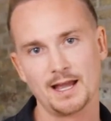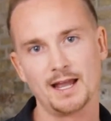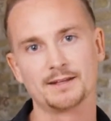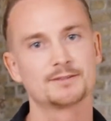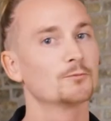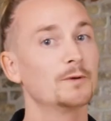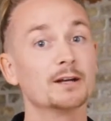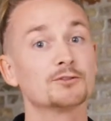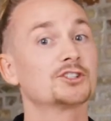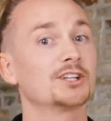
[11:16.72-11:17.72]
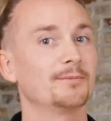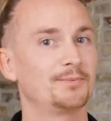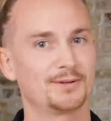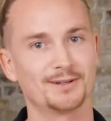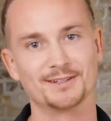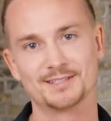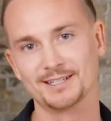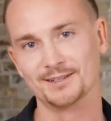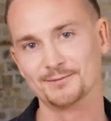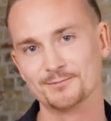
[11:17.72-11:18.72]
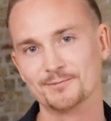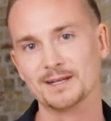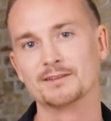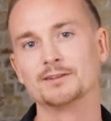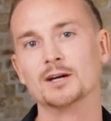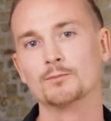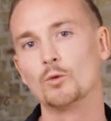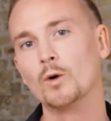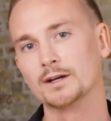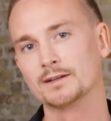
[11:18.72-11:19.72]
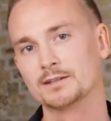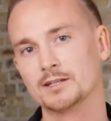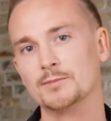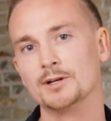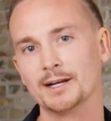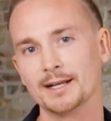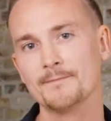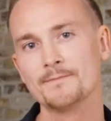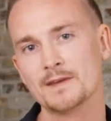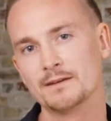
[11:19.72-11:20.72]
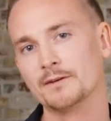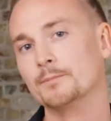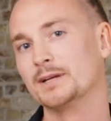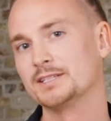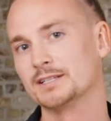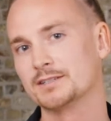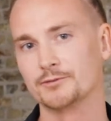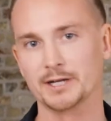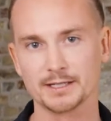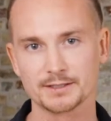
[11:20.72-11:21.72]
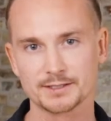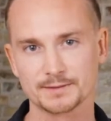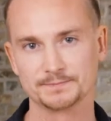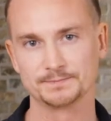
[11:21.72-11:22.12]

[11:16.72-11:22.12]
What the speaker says: And we don't stop until we are the number one community for ambitious creators.